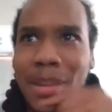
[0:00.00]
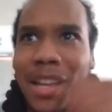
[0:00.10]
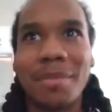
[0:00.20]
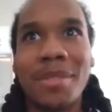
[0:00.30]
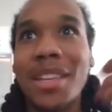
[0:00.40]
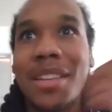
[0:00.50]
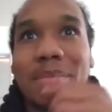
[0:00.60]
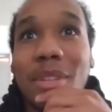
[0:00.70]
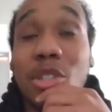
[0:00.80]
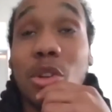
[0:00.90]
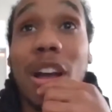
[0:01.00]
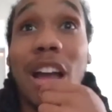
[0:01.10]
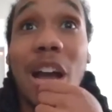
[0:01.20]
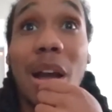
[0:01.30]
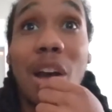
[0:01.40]
Like, so
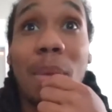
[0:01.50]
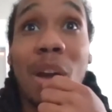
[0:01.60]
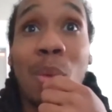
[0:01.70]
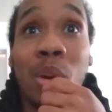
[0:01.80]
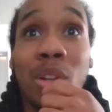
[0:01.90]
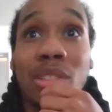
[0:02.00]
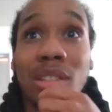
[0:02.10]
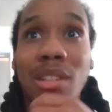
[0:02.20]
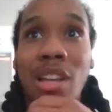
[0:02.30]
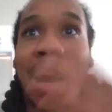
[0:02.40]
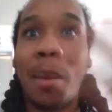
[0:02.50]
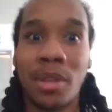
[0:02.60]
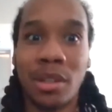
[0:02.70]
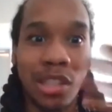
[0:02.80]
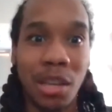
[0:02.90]
how mine works is, how about
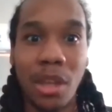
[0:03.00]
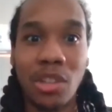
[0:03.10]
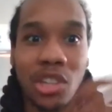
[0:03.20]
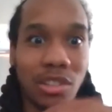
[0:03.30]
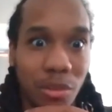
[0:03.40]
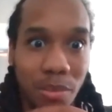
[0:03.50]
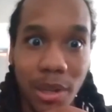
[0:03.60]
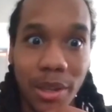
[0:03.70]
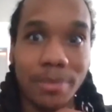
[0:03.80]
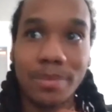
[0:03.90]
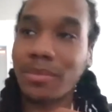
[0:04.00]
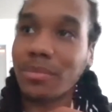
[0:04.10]
let's say me and Justin are playing.